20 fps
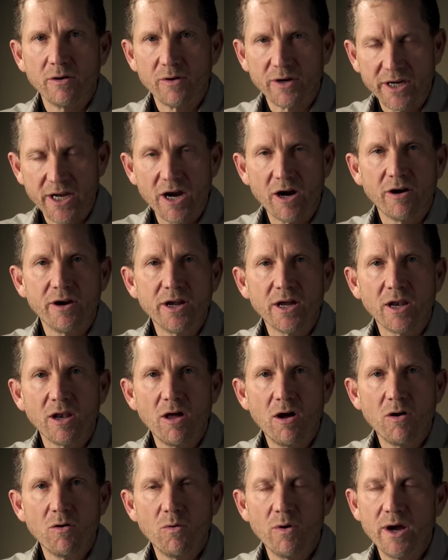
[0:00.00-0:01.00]
carrying a
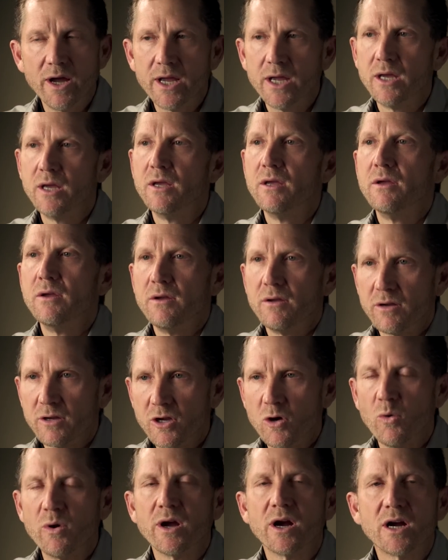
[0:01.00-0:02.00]
long way,
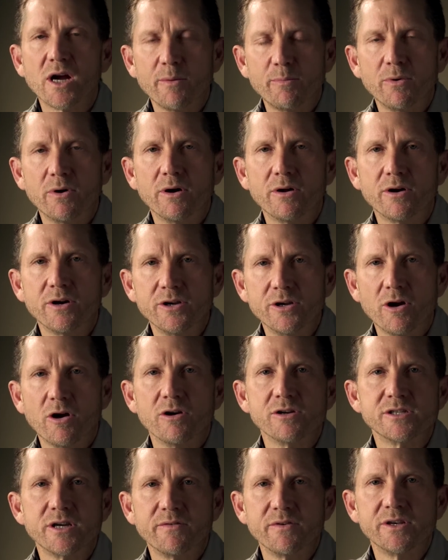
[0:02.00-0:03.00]
going a couple hundred
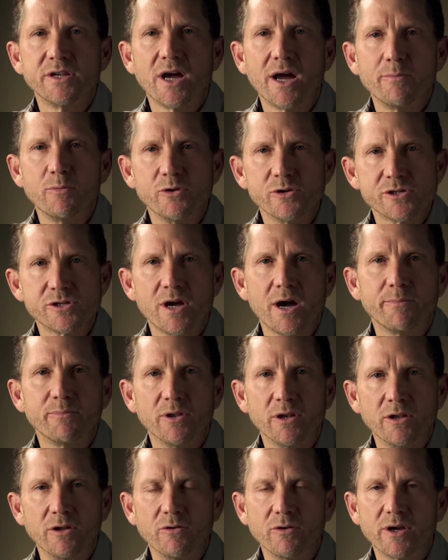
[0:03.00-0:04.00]
yards every time you stop
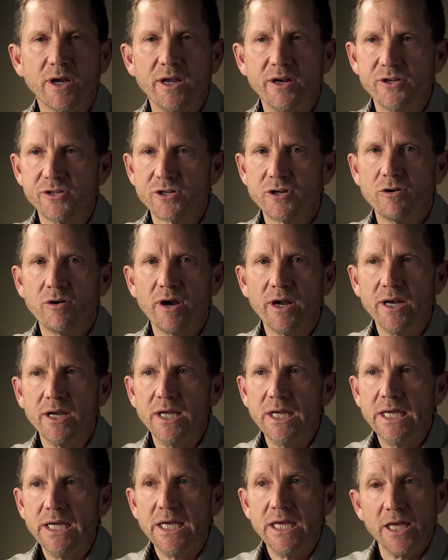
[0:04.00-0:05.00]
to locate is great.
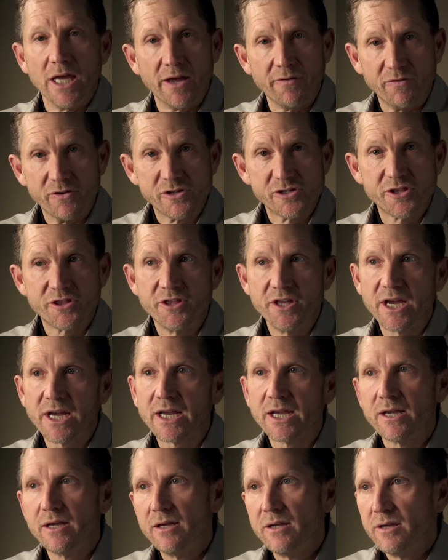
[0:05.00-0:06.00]
If it's
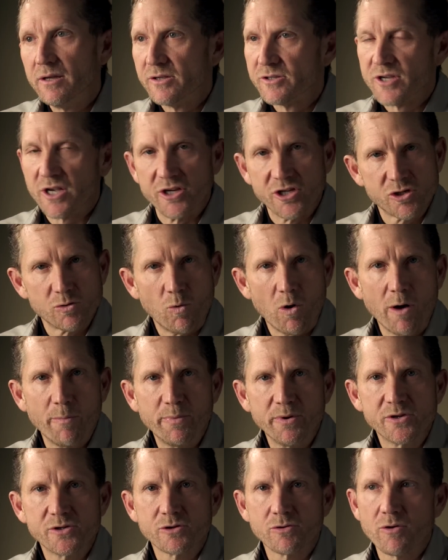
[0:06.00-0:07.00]
thick, say
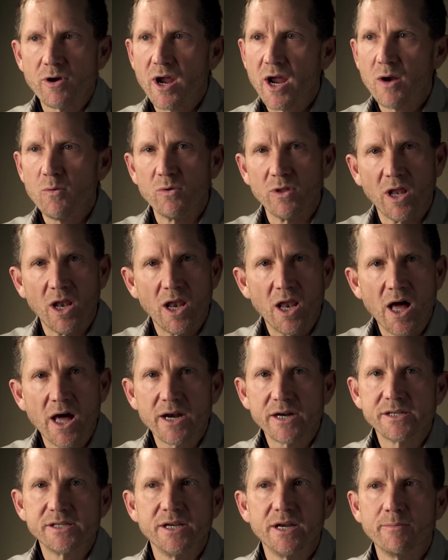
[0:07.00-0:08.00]
swampy terrain with a lot
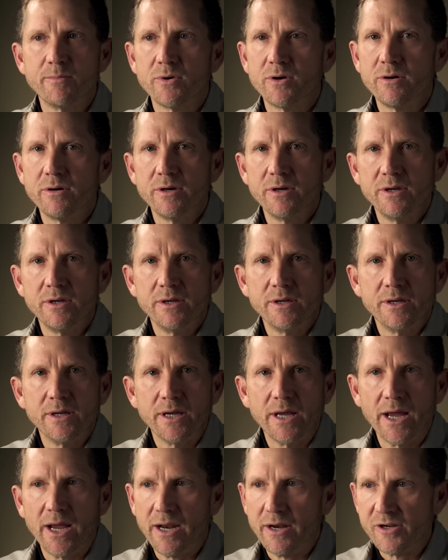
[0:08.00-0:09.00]
of timber
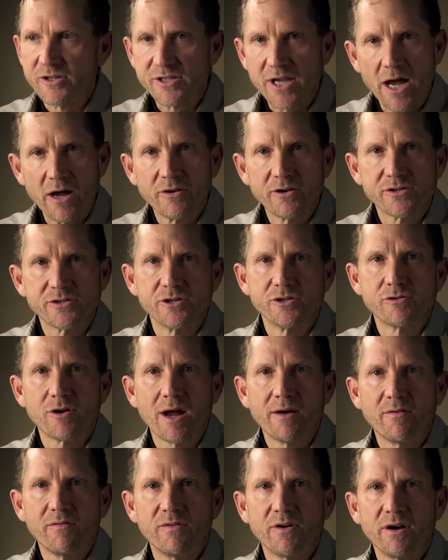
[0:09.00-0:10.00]
and sound doesn't
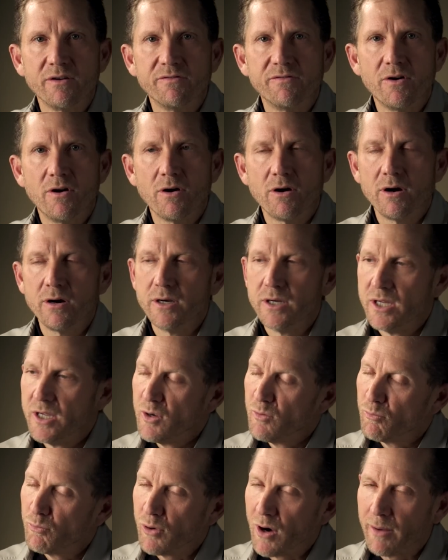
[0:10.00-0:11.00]
travel very far,
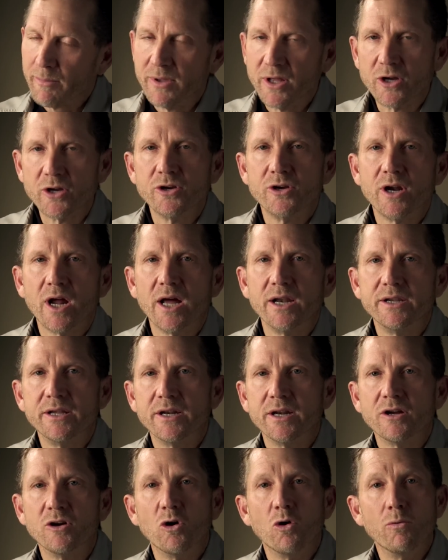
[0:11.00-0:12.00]
probably a good idea
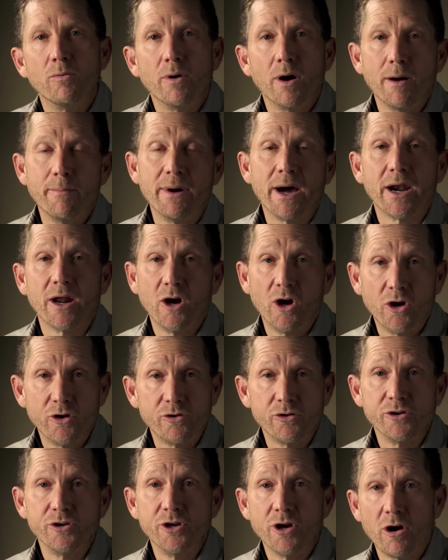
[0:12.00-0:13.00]
to go about
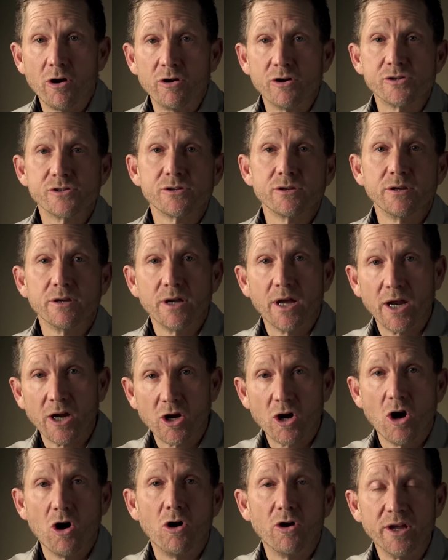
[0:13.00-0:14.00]
100 yards and
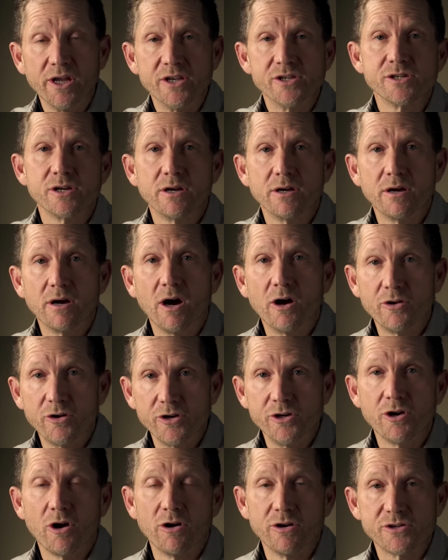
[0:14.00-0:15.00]
call each
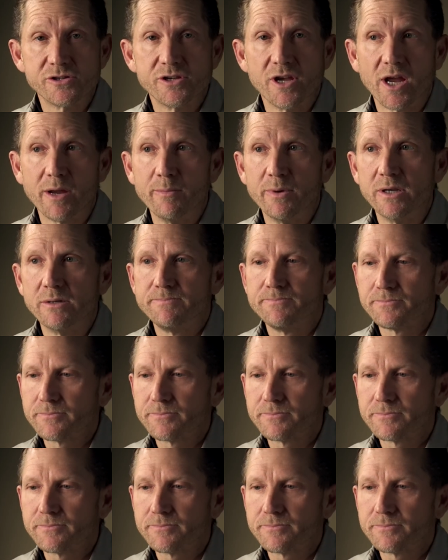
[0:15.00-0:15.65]
100-yard segment.